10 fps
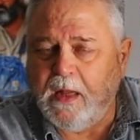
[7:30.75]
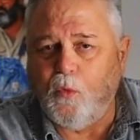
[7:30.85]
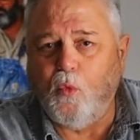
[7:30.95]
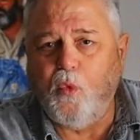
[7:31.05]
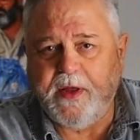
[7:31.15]

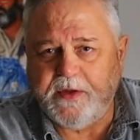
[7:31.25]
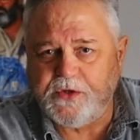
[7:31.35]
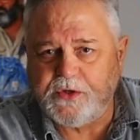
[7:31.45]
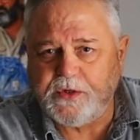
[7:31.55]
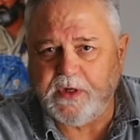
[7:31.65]

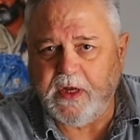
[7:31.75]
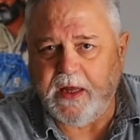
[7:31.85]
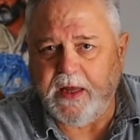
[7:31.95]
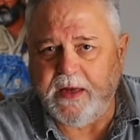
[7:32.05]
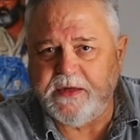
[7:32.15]
which
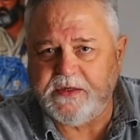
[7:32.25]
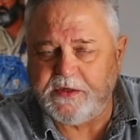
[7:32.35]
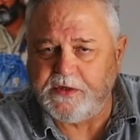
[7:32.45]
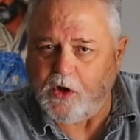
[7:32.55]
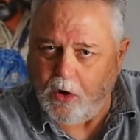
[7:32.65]
it
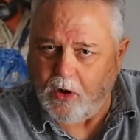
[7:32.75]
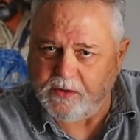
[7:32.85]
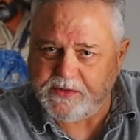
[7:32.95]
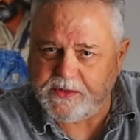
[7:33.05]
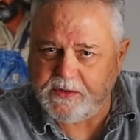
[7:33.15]

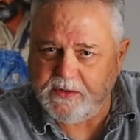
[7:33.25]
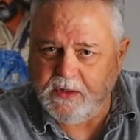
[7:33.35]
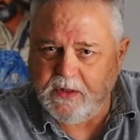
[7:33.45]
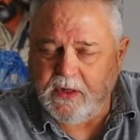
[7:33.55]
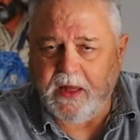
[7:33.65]
installs
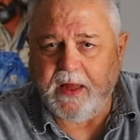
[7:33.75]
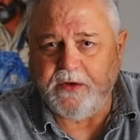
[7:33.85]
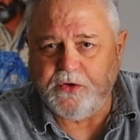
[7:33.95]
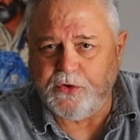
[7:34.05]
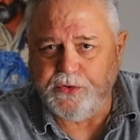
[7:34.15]

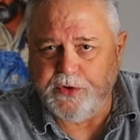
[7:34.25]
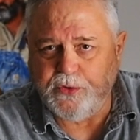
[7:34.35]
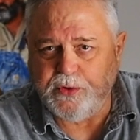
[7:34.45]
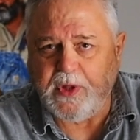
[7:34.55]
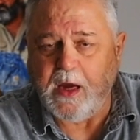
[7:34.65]
into your
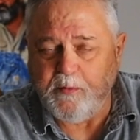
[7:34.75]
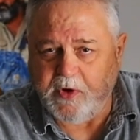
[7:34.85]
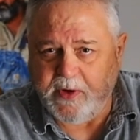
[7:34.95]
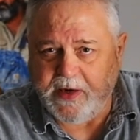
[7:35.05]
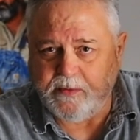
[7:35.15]
library.